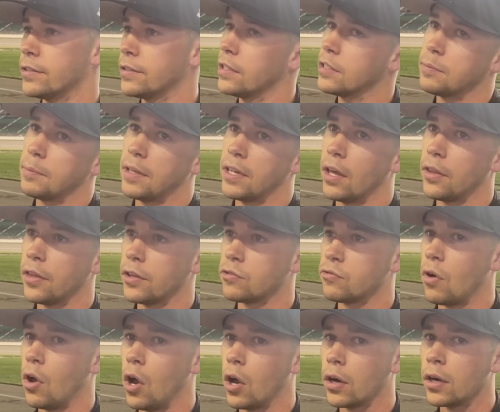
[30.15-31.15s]
doesn't mean
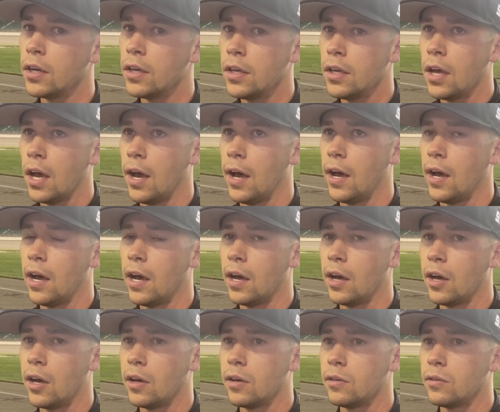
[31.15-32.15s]
nothing's wrong.
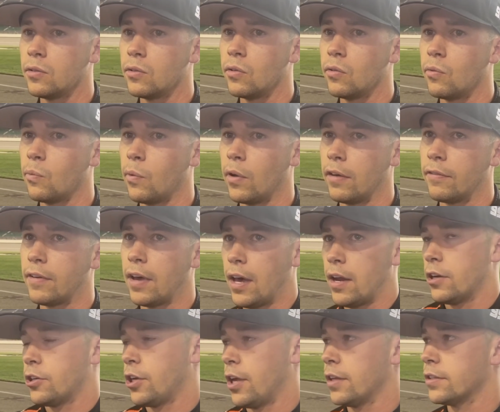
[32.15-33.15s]
We've
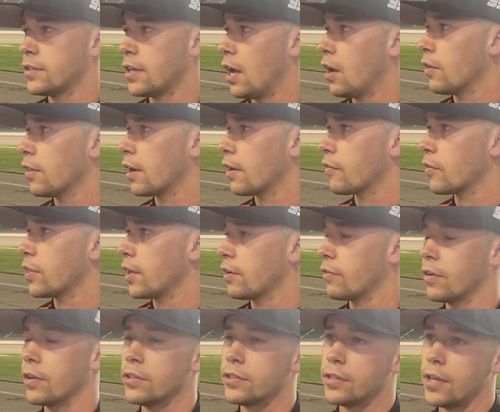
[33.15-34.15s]
got a chance now that everything
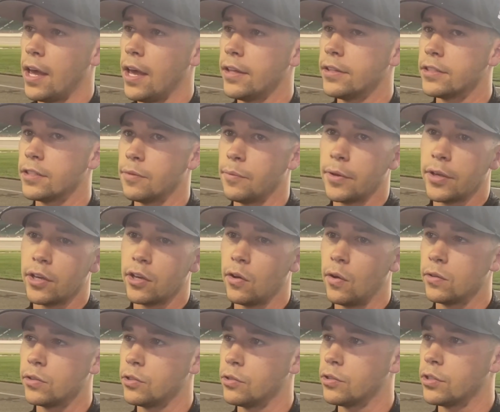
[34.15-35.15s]
resets, and we can
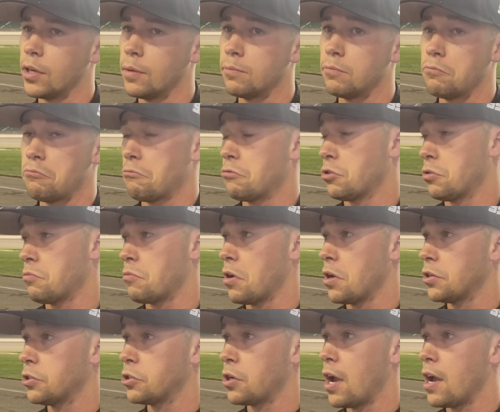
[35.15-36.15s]
go to some
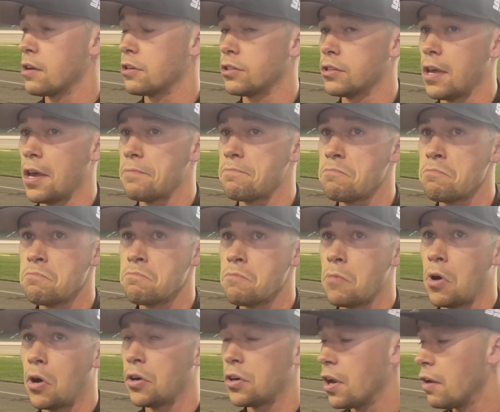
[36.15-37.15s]
racetracks that
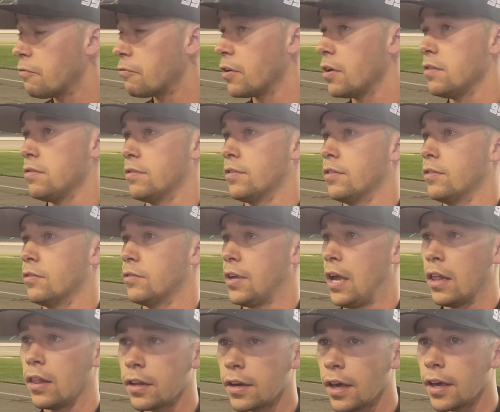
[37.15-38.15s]
are different.
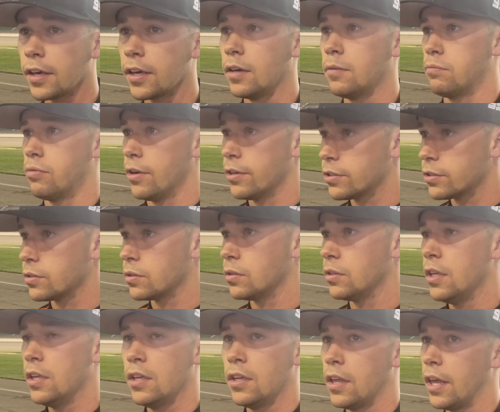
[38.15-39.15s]
Talladega, Bristol,
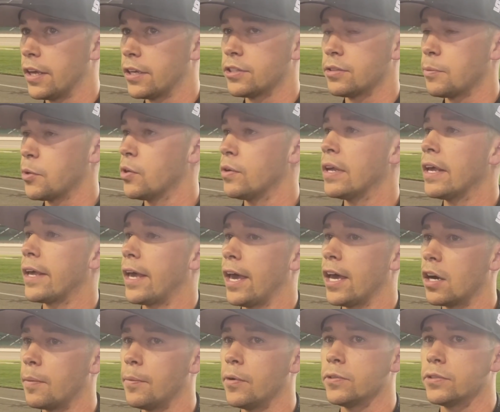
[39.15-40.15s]
like some unique
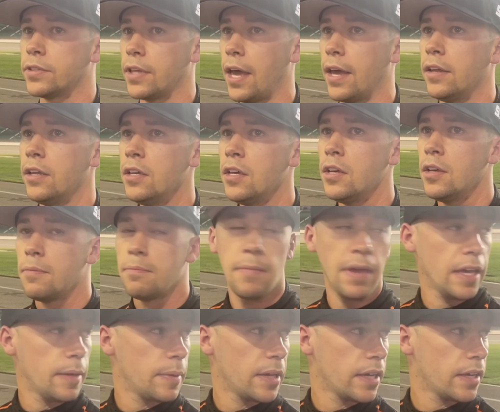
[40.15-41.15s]
animals that
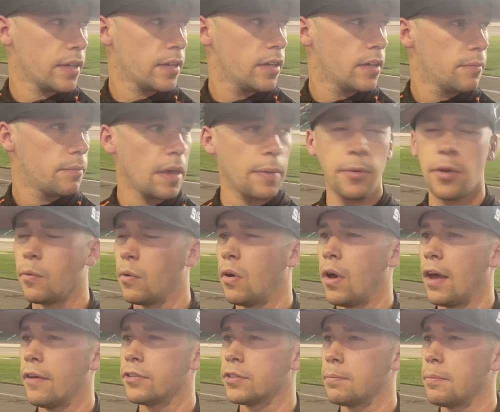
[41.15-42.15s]
maybe we'll
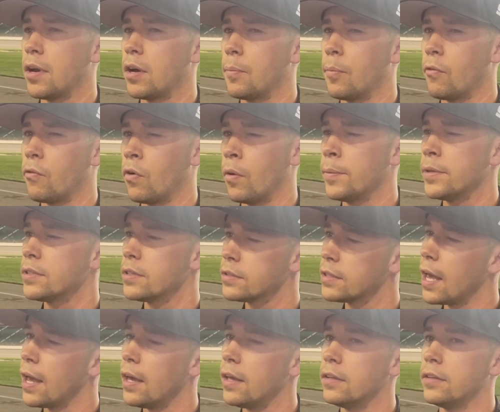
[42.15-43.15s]
have some better performances
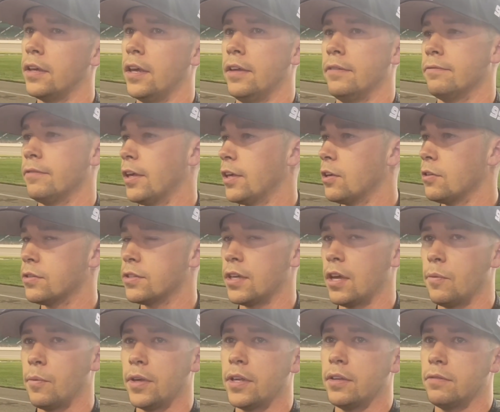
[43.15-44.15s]
at. And like you
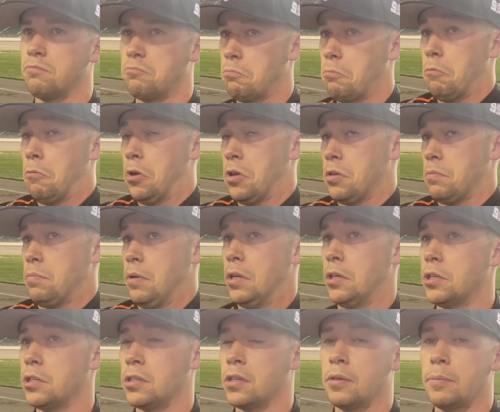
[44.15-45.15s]
said, we could
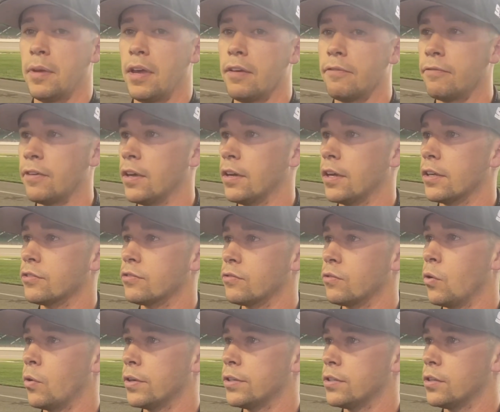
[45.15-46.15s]
potentially be at Phoenix
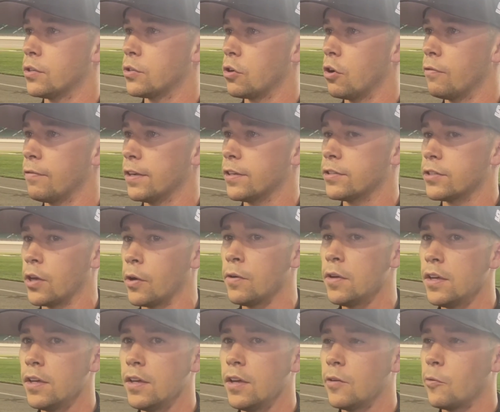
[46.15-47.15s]
hoisting the trophies. So
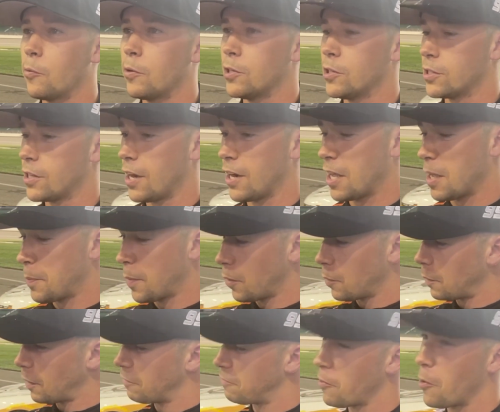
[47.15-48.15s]
we just got to keep
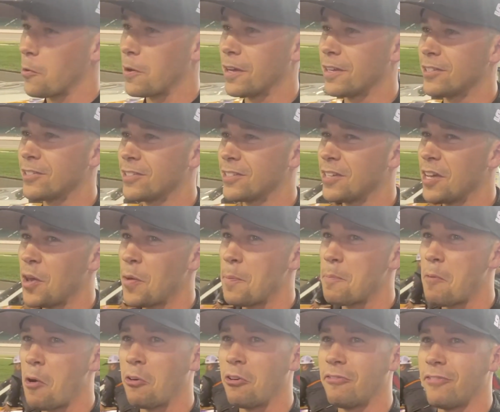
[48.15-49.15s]
everybody focused,
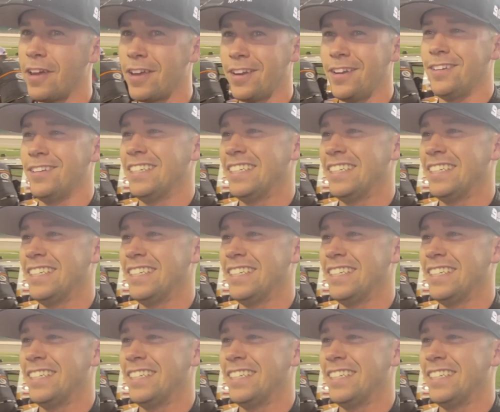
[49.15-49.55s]
motivated.